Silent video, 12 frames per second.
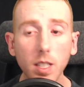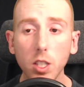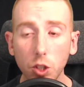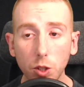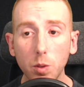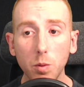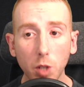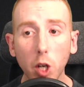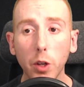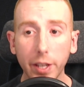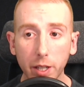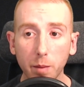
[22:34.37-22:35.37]
you
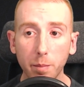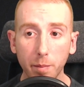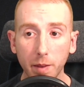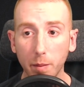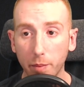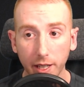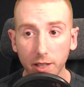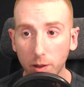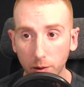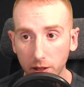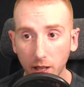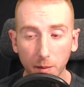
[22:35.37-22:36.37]
know that the price
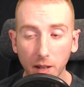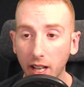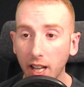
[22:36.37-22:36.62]
goes up.